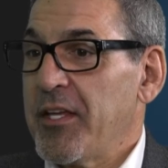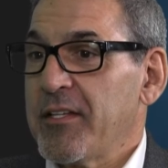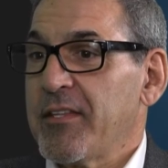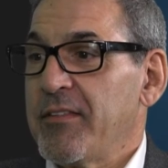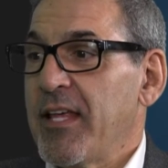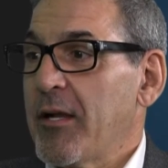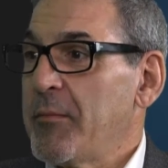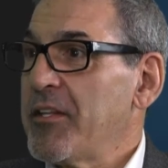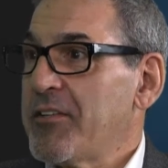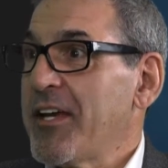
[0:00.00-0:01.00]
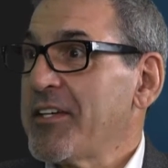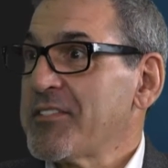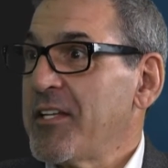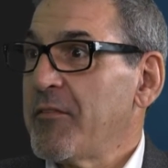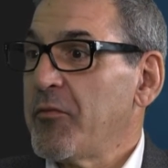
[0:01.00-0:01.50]
think that'll be the
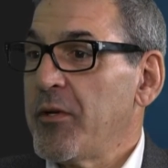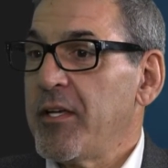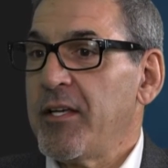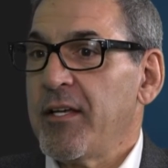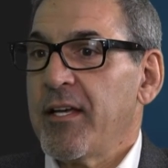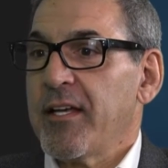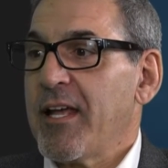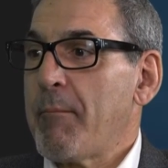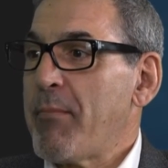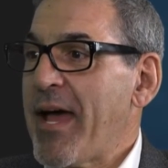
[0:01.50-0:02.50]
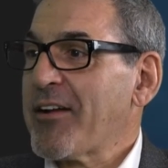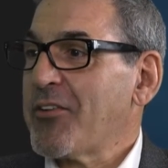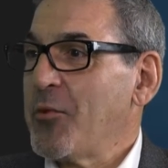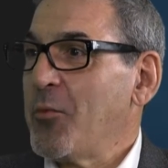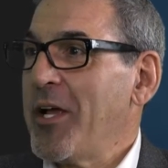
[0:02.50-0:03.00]
test. And if we get back
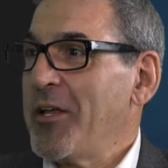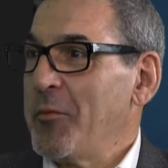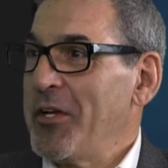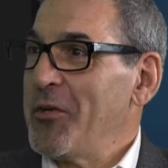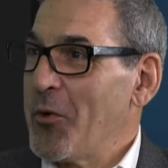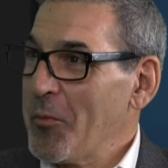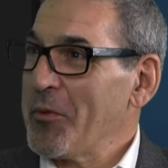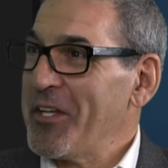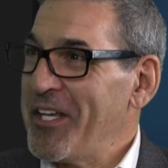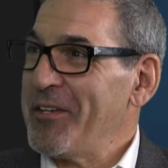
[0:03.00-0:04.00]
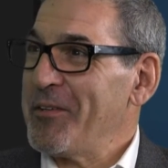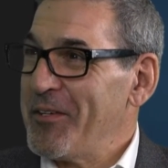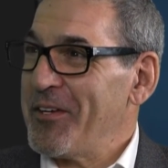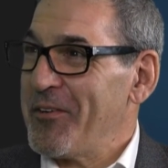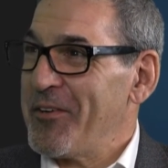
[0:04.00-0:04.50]
to the way we normally
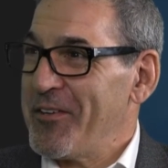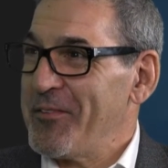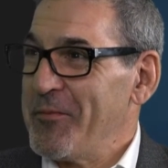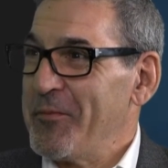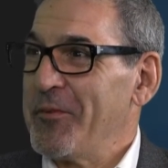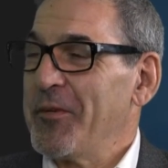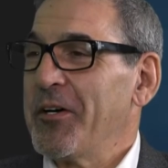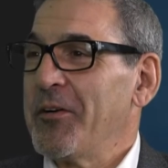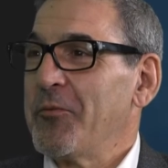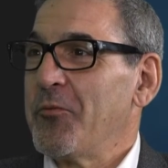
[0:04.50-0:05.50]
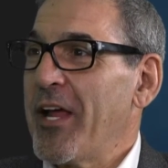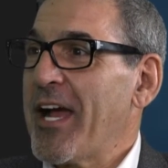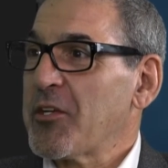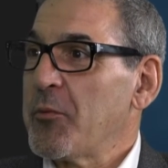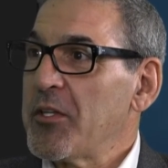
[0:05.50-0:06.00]

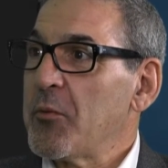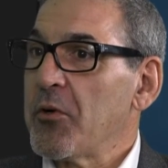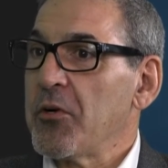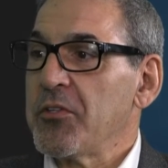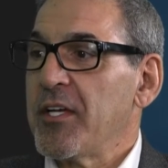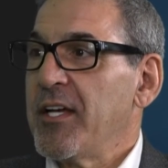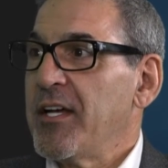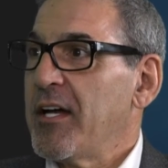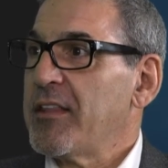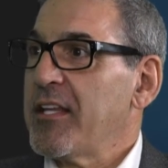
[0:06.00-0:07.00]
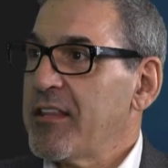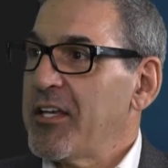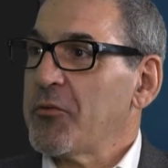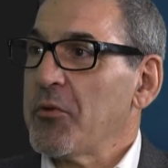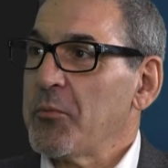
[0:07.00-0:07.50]
react around the world, I think
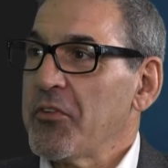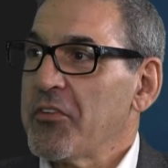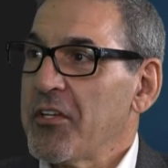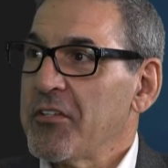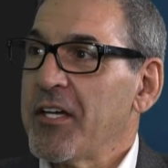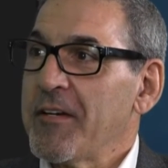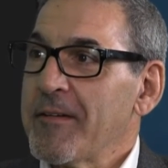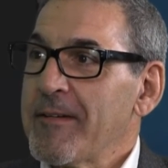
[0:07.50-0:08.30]
things will settle down.